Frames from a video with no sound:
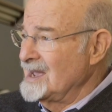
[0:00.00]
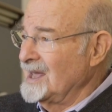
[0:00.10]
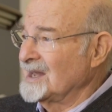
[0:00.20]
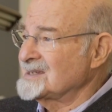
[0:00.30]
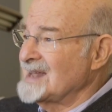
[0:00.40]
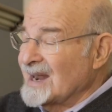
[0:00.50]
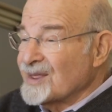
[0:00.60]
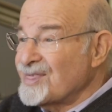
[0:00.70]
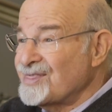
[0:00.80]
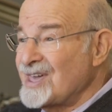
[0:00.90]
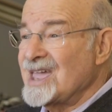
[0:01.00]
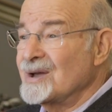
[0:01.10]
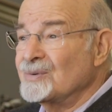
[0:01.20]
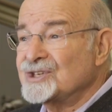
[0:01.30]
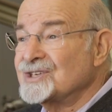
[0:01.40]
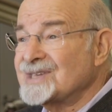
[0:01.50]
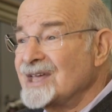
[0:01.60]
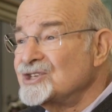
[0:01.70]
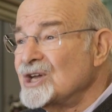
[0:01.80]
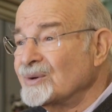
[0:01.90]
and it's not a thing which is
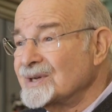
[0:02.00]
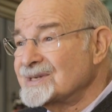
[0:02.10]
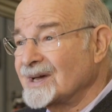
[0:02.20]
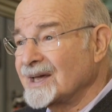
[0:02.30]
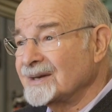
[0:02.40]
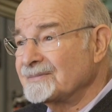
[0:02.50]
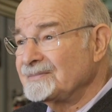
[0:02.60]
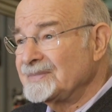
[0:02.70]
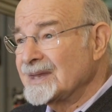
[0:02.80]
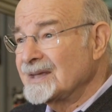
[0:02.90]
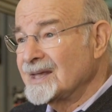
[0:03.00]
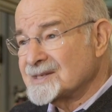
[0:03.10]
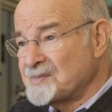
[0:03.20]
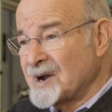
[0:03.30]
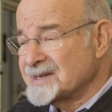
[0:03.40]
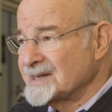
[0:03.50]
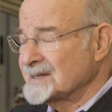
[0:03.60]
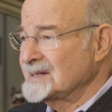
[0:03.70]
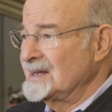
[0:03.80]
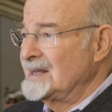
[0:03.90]
a geodesign. It's a process.